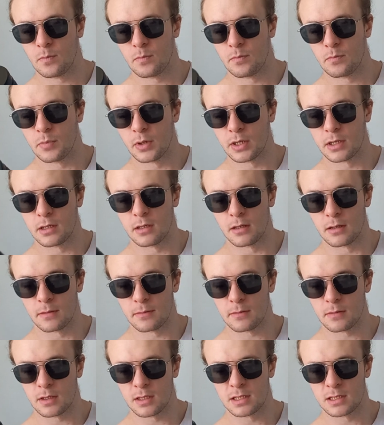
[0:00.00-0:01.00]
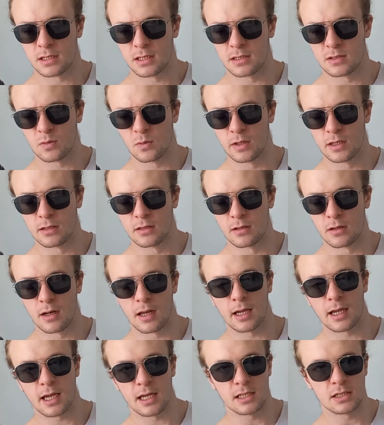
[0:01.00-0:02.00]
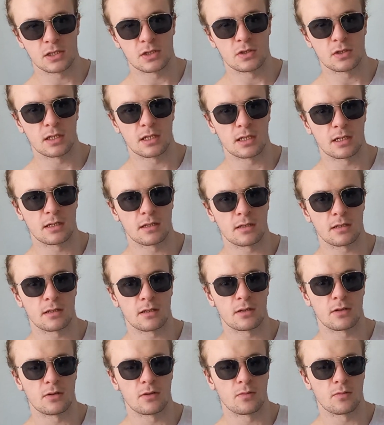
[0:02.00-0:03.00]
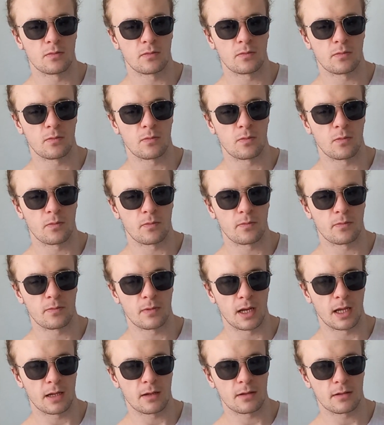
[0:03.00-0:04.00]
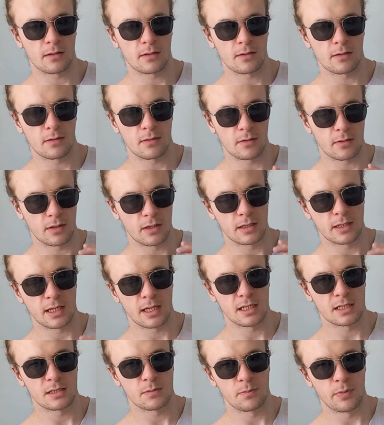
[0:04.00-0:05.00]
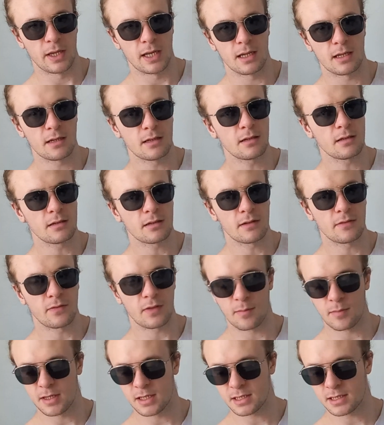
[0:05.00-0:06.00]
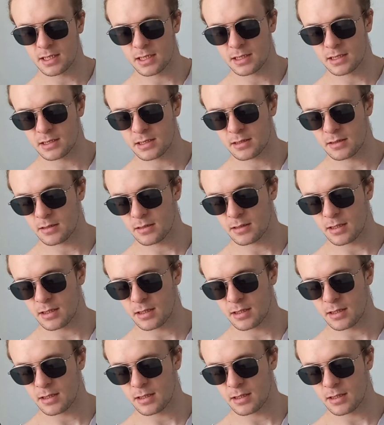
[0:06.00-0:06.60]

But yeah, it's weird though. Like as you drink it, you like it gets better, if that makes sense.